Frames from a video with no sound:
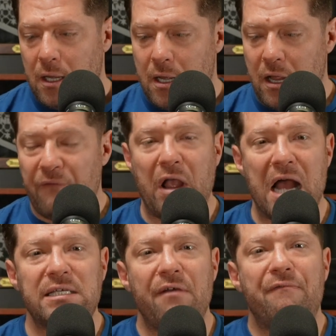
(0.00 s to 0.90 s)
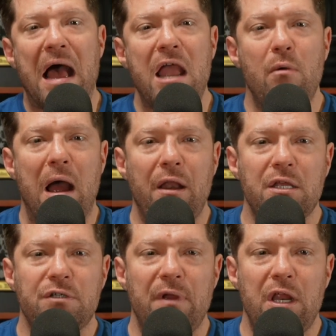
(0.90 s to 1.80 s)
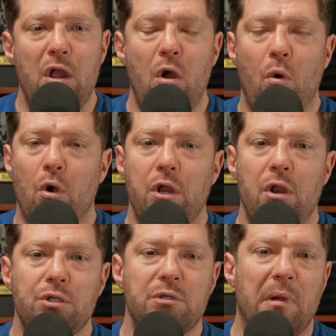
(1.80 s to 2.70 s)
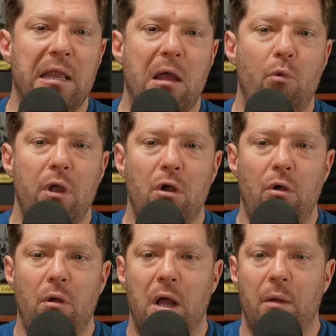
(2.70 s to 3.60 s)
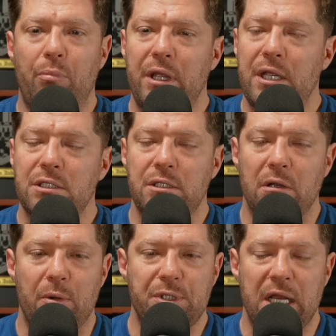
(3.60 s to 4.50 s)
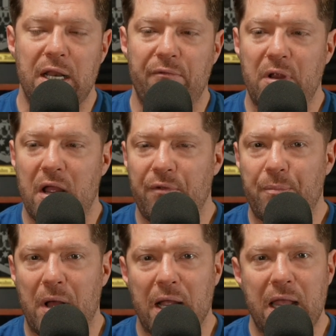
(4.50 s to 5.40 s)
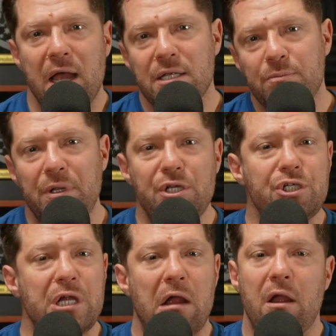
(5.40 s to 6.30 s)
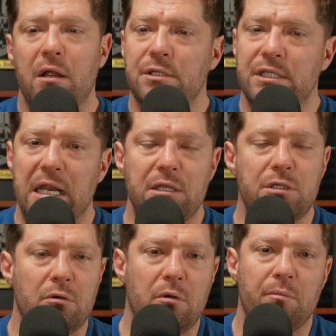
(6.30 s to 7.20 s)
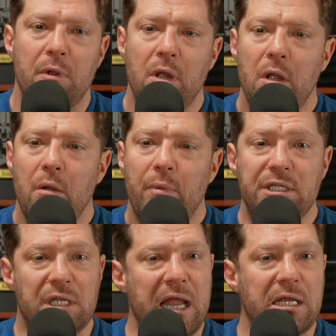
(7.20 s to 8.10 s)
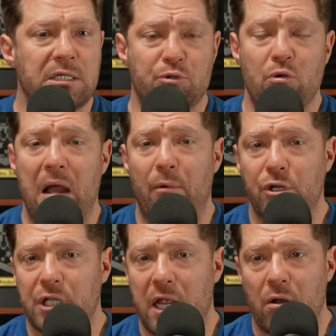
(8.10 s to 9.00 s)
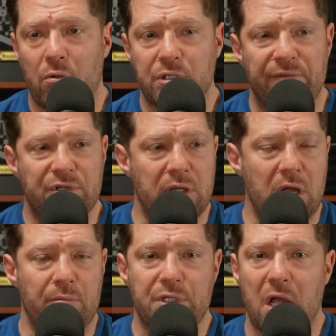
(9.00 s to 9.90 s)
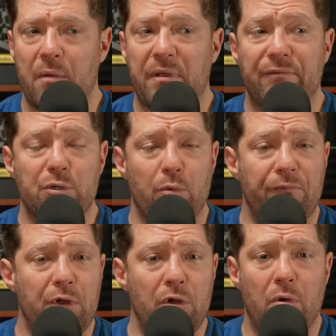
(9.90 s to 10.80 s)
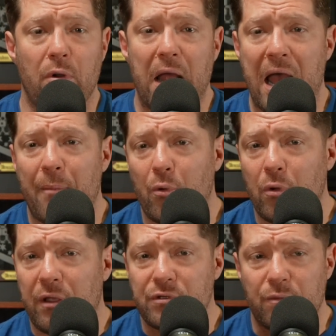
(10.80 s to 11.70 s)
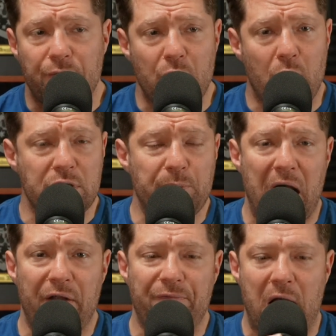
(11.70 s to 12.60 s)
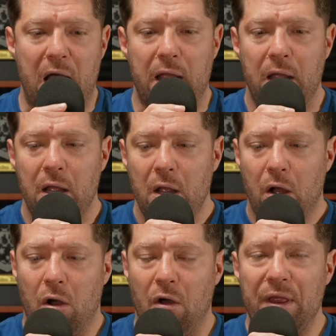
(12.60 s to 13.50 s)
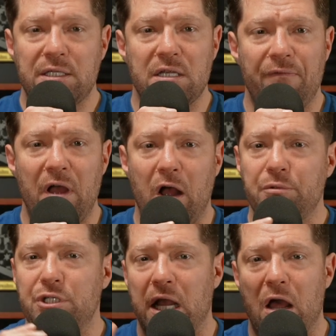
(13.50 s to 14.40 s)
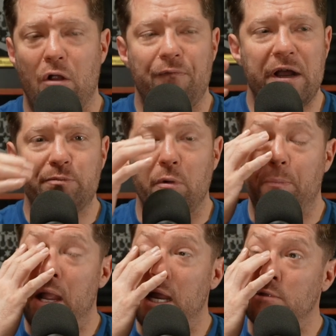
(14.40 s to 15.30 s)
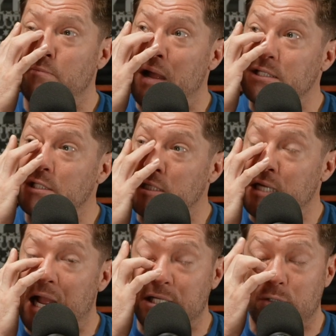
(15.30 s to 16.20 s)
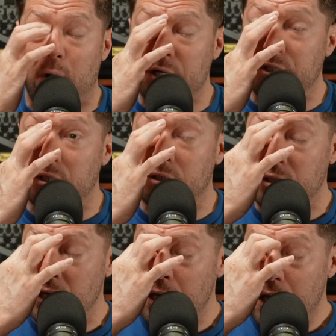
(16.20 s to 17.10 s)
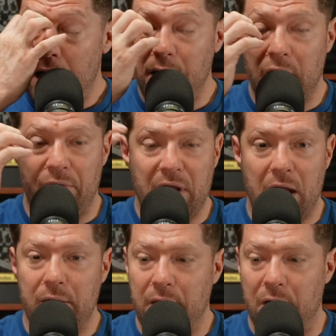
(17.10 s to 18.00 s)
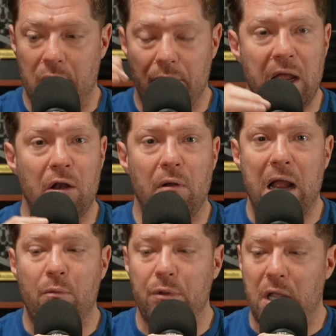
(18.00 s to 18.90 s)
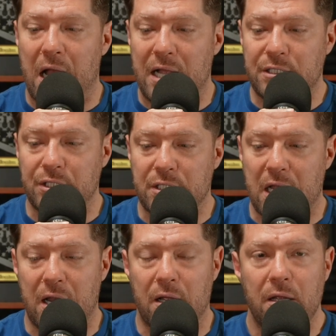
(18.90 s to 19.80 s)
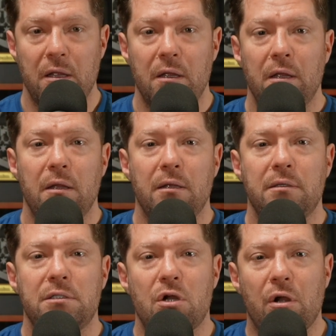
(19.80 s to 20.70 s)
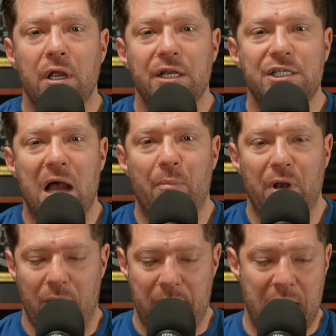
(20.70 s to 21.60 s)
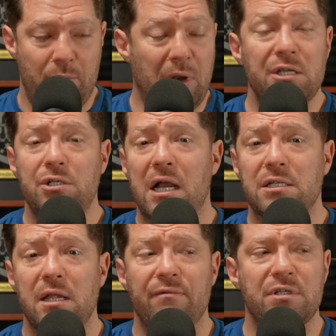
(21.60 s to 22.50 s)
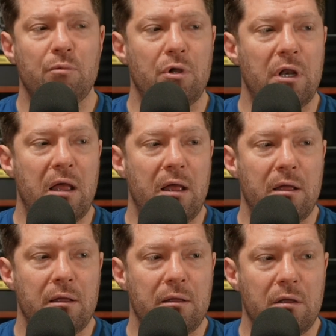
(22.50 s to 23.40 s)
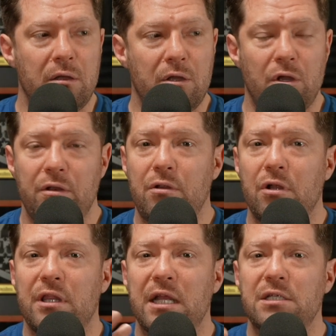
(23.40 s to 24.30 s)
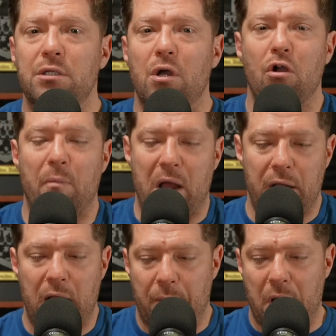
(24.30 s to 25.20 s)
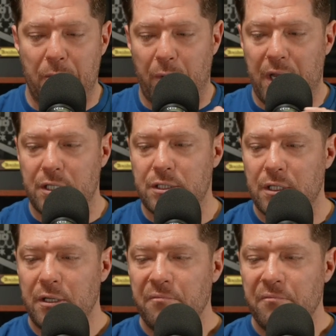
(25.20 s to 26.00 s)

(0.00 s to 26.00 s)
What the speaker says: If you guys get value out of this video, or you know somebody that will, please, we say it every podcast, please share it, send it to them. Please like and subscribe our channels, give us a thumbs up, give us a review on Apple, give us a review on Spotify. All that stuff helps. Check out our Facebook page, message us, ask questions. I'd love to, interact with you guys and just kind of talk it and chop it up, man. Plus, you guys can give us some good things to talk about in the upcoming weeks.